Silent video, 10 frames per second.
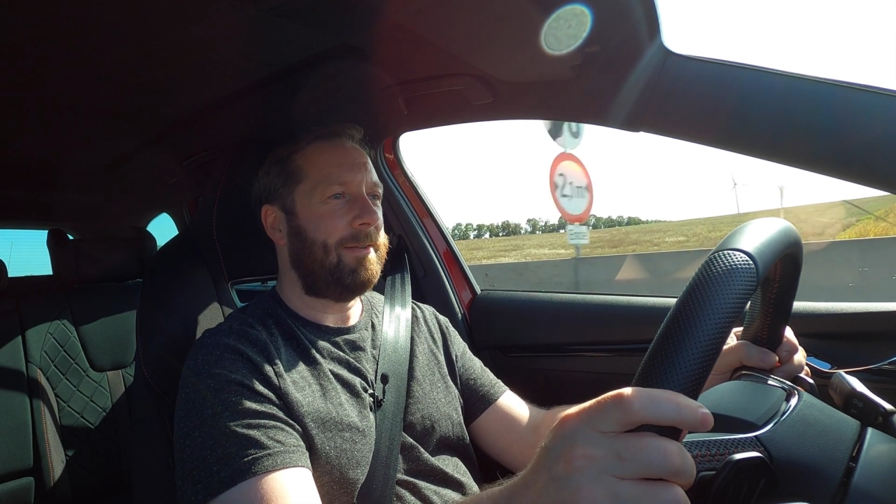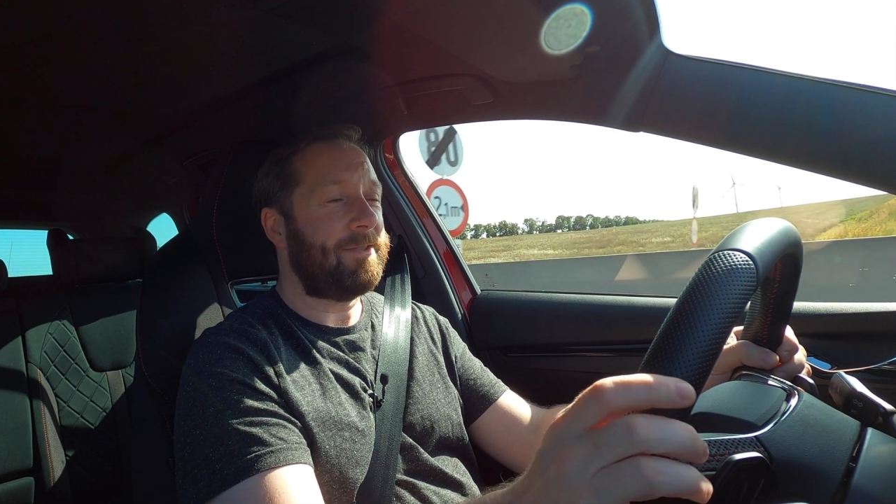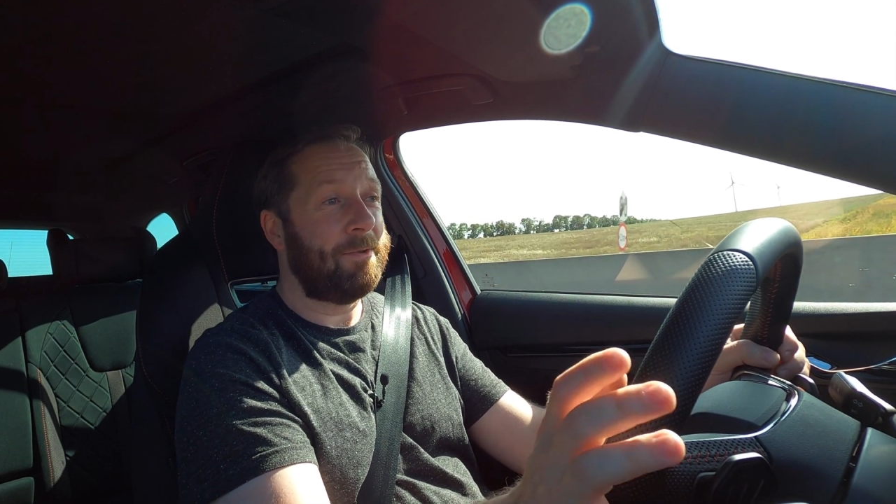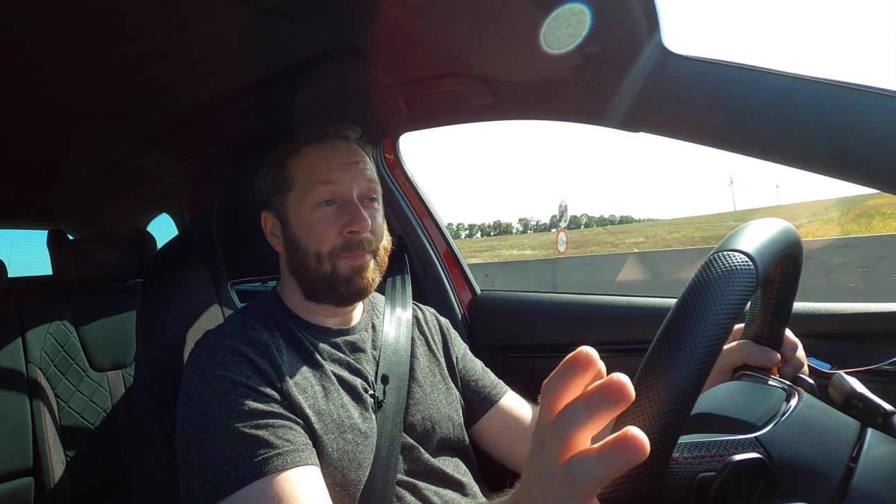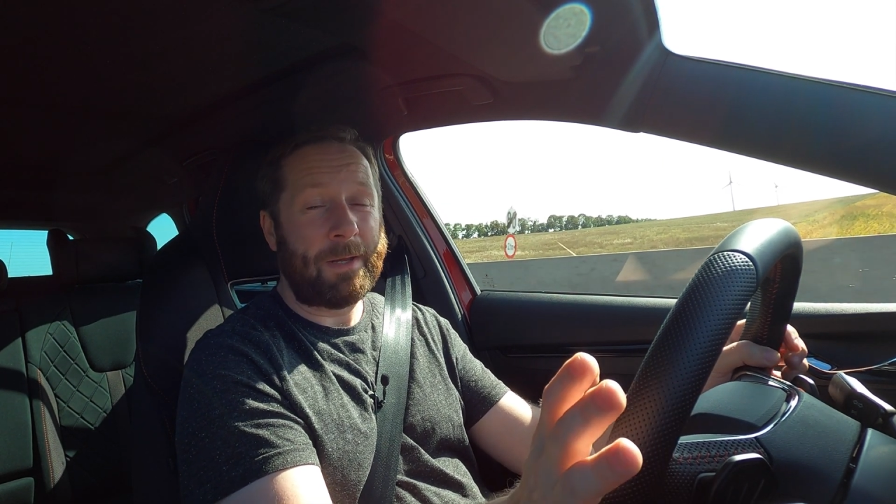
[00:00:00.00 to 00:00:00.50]

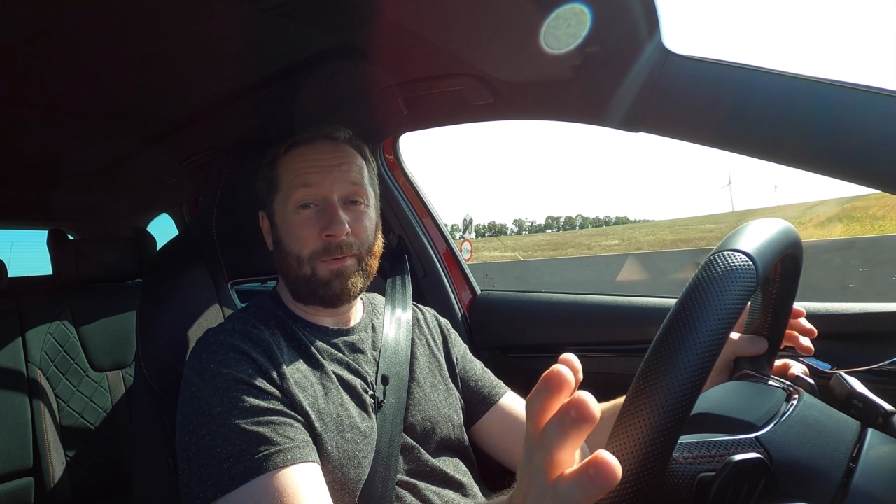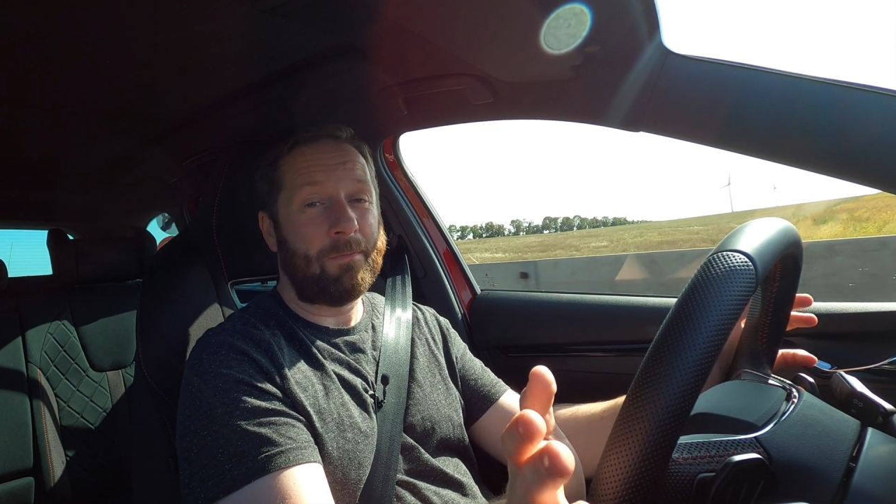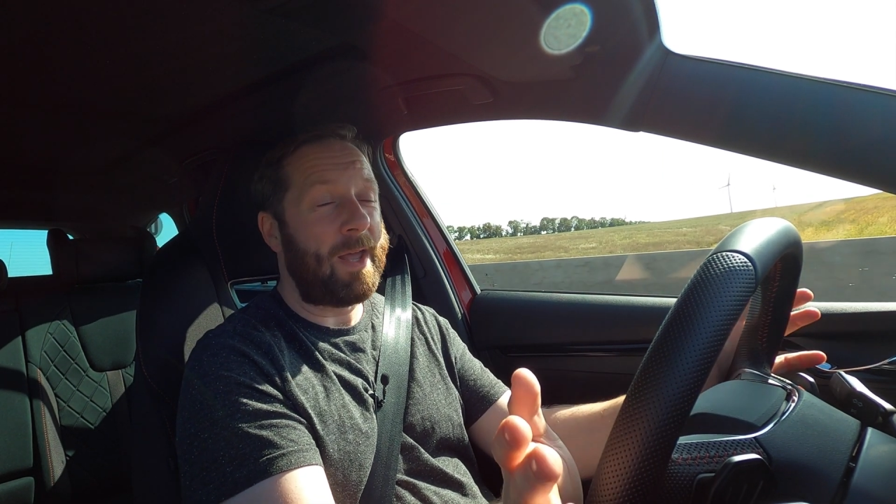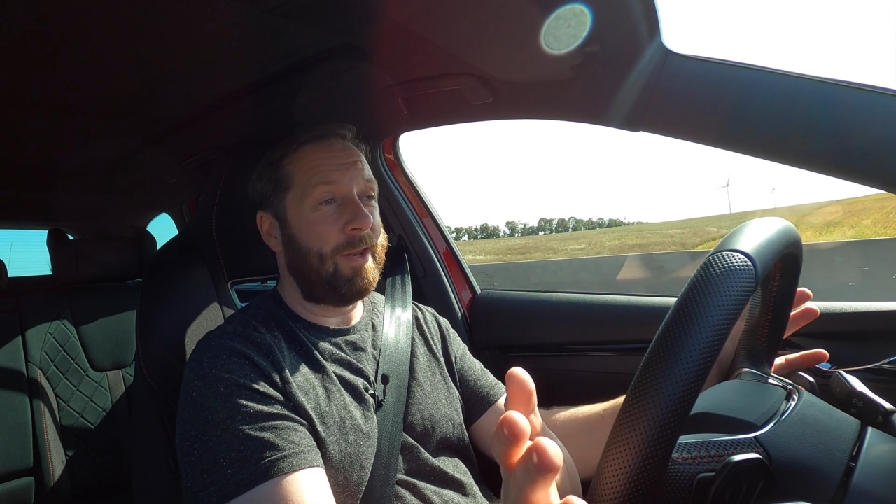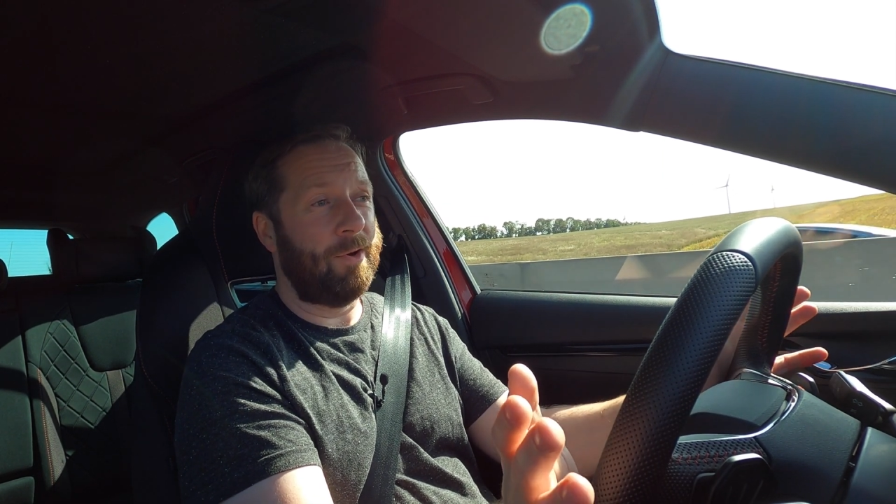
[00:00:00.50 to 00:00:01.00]
Some
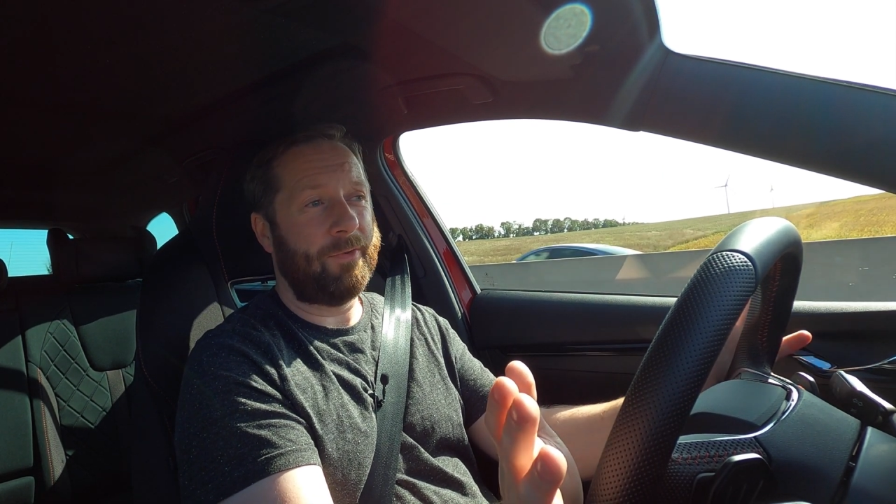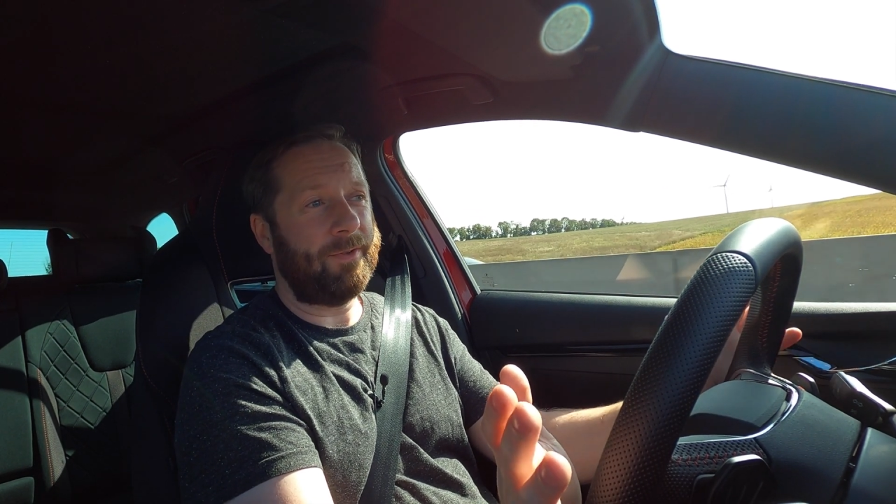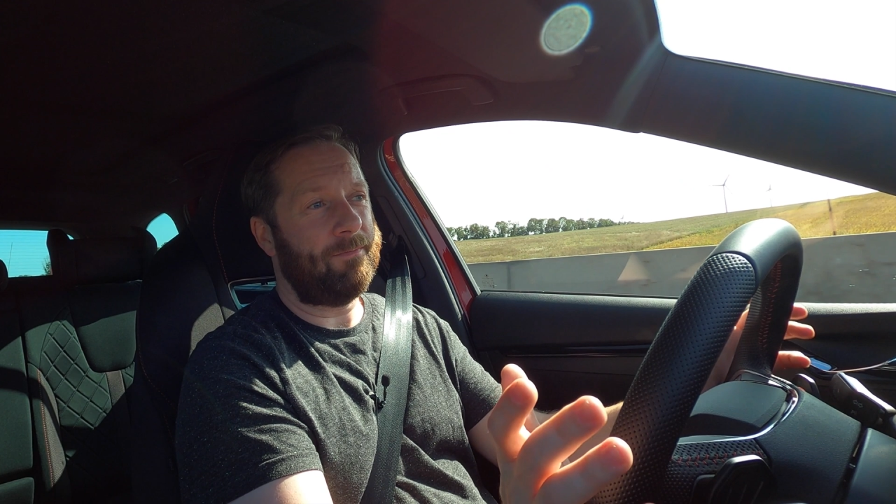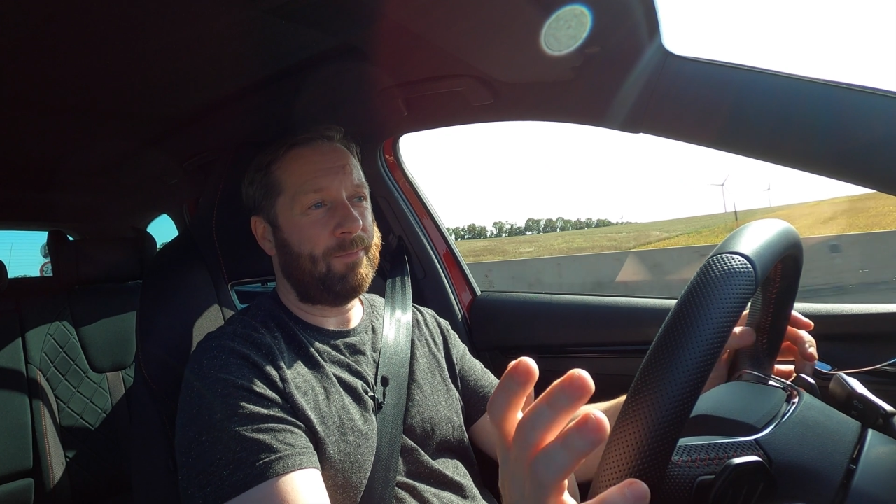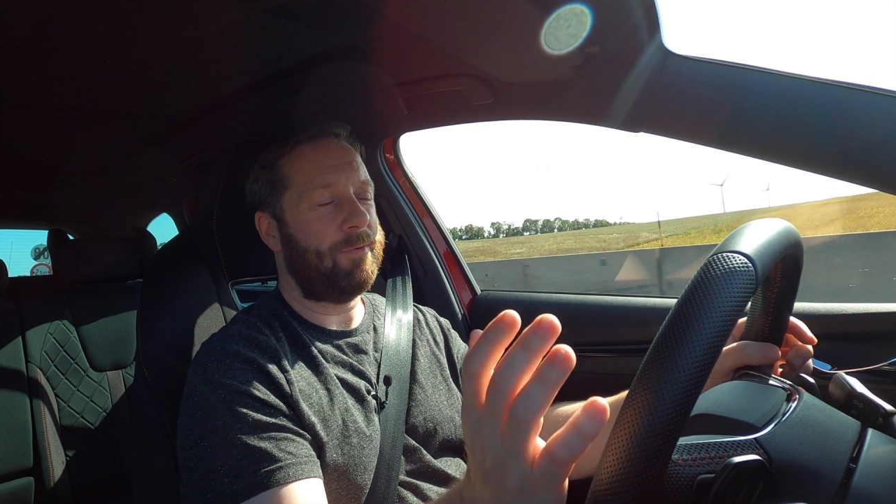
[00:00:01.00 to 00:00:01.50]
people may love
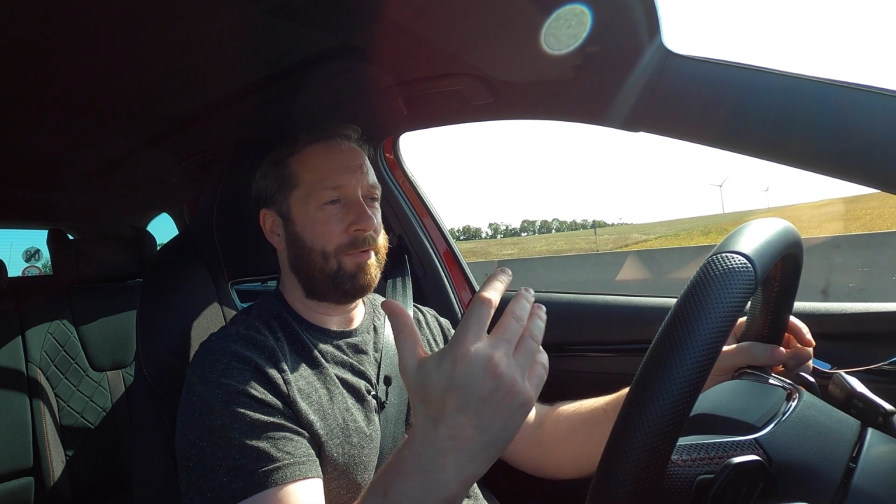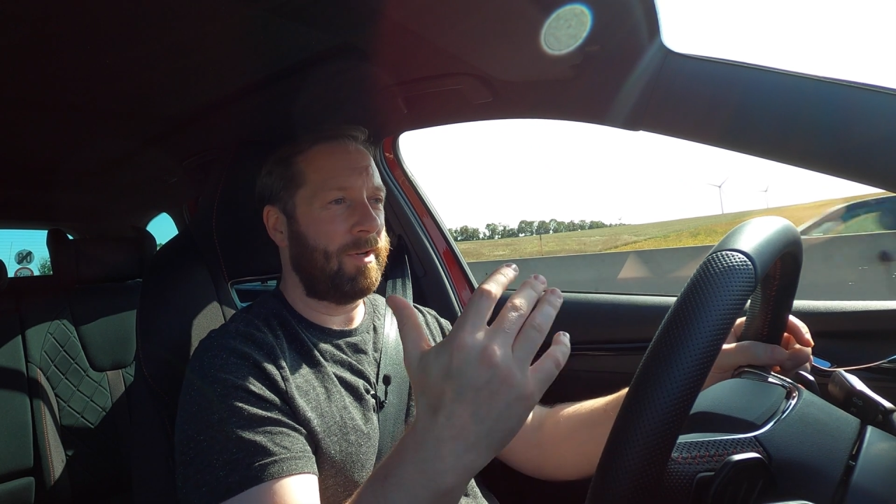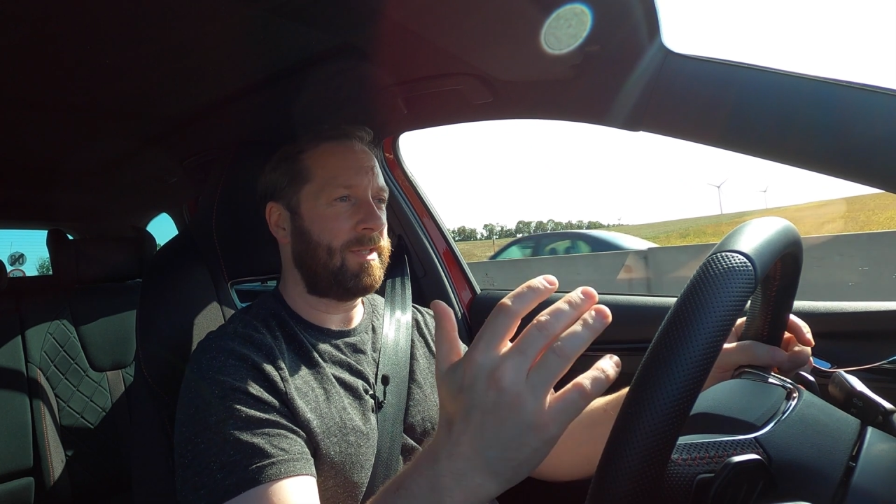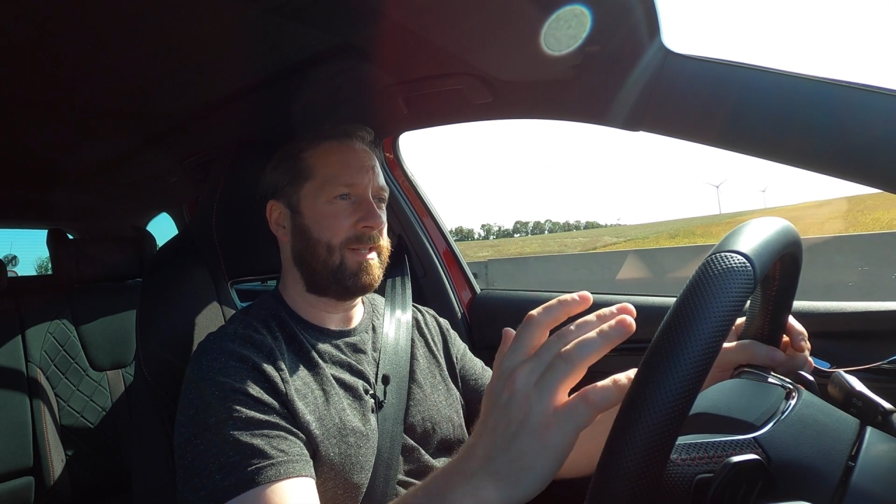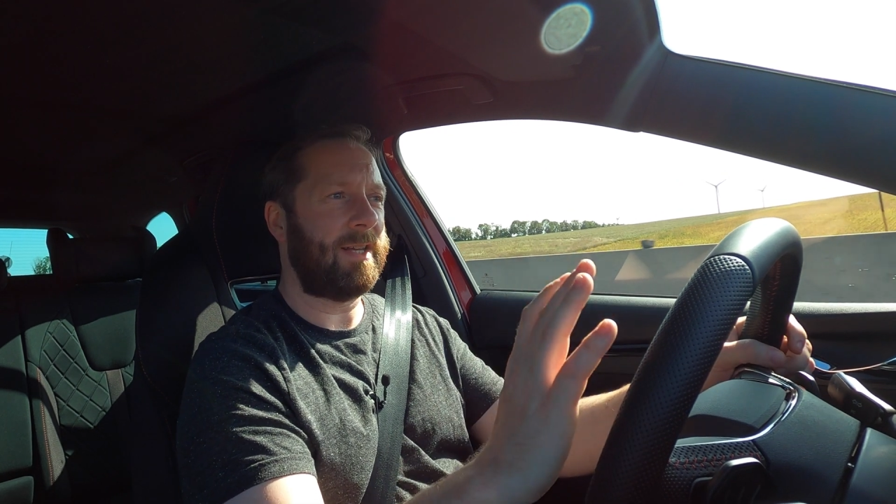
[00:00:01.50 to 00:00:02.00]
it, but
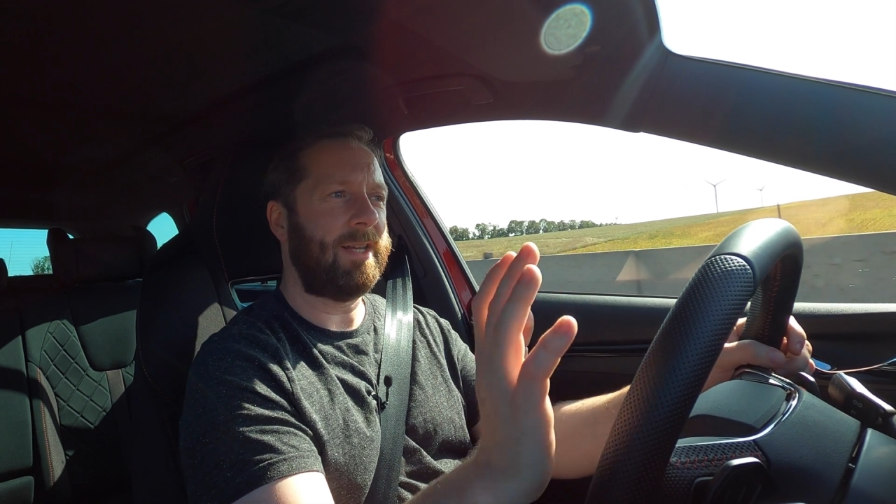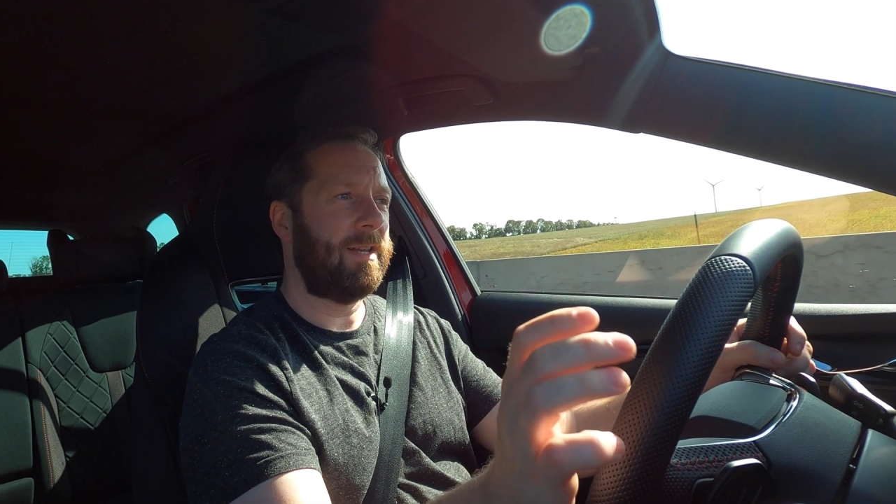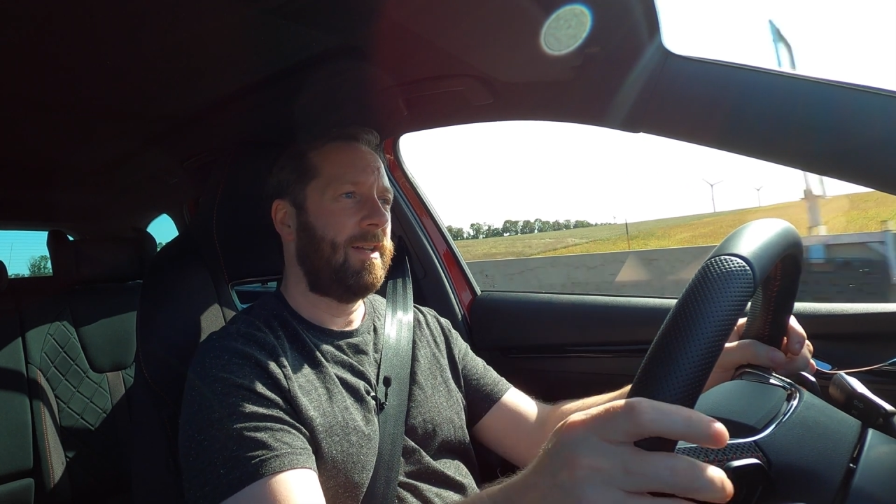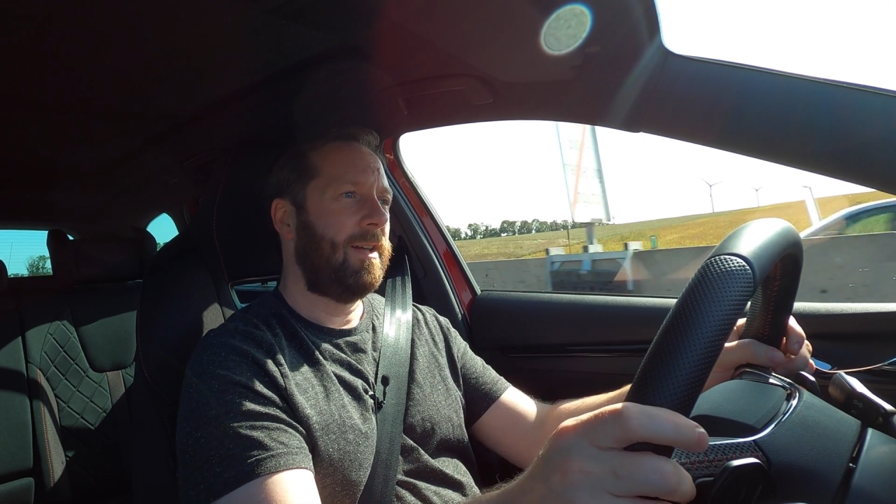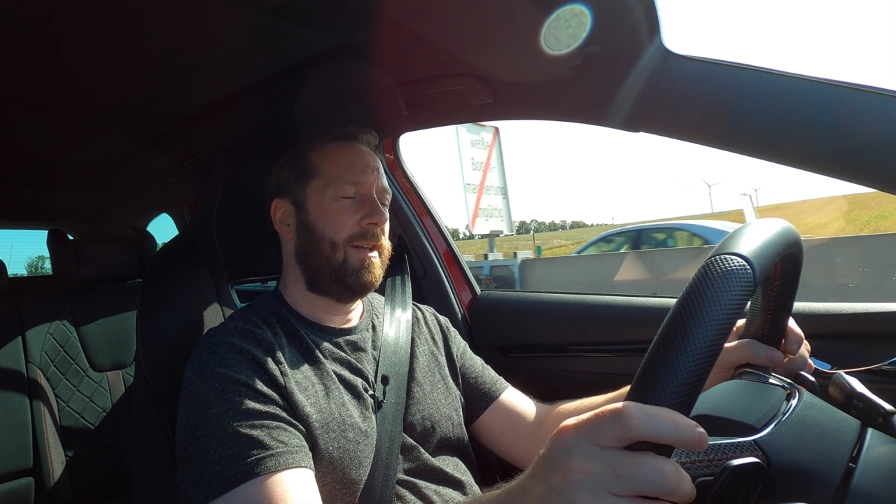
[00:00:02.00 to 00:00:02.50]
personally,